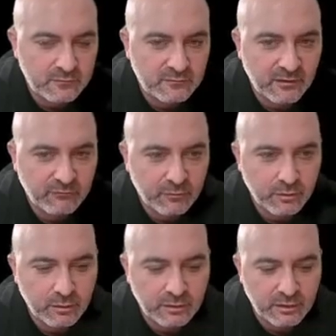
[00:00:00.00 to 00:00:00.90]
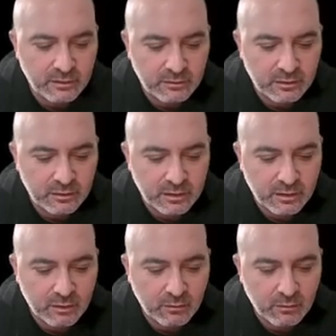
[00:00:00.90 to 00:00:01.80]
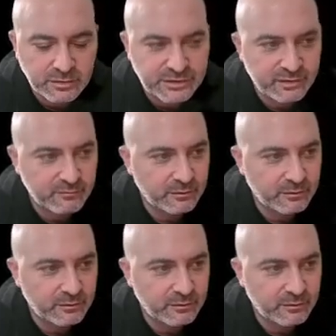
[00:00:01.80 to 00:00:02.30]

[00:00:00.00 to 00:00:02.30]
Veroli, we're just